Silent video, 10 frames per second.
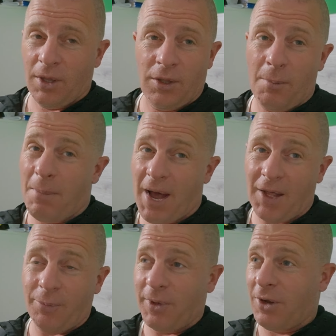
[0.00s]
you're
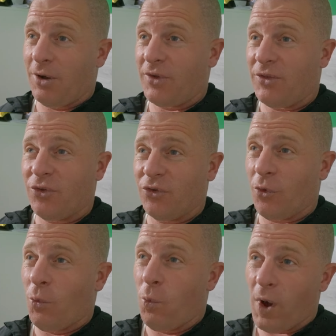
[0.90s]
mad because it's
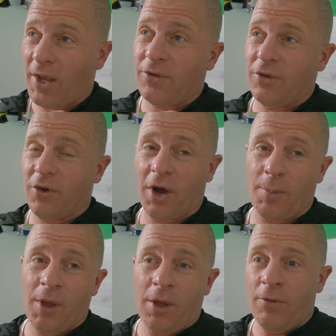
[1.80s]
just a waste of
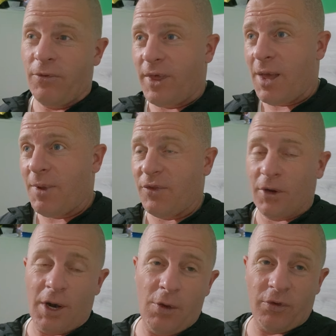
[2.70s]
time. For them, it's
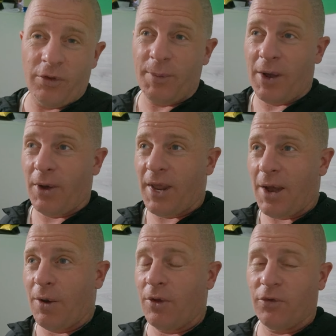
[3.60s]
closest, about an
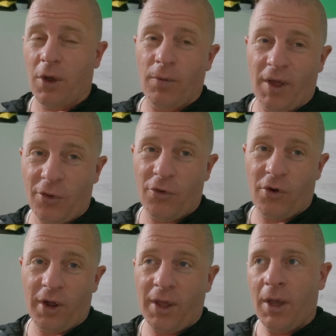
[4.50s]
hour, so that's all
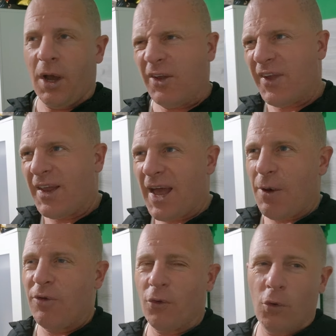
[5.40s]
right. I say an
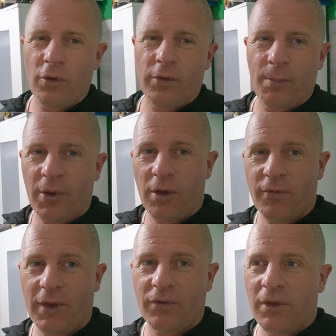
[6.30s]
hour is always the
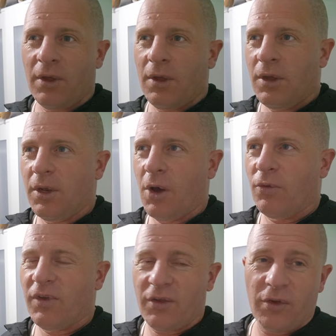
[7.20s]
perfect, you know,
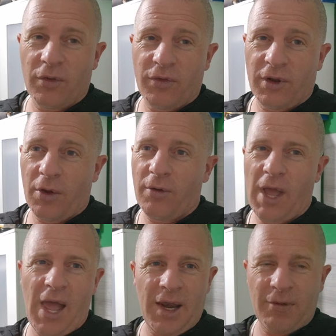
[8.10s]
distance, you know,
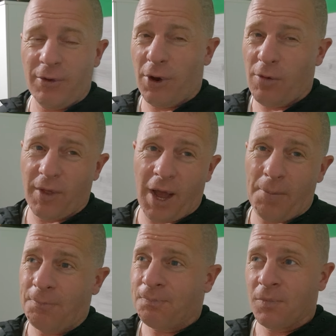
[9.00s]
anything over that,